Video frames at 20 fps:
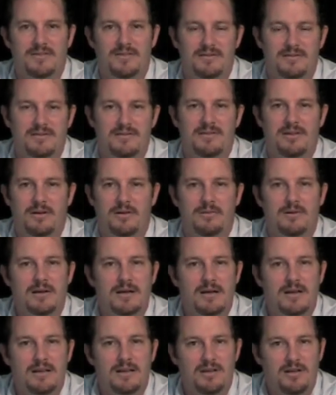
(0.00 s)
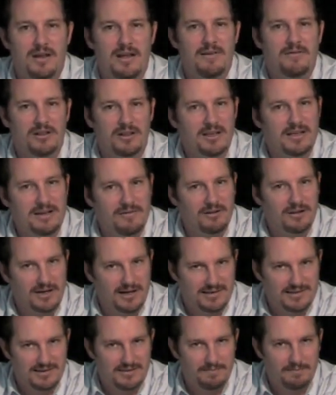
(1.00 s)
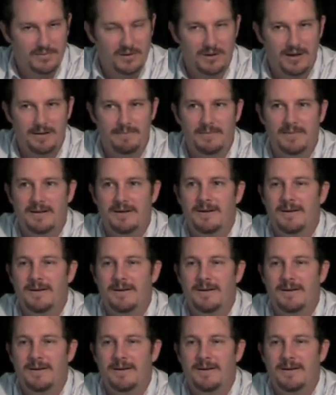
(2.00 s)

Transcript: and you have a list. Okay.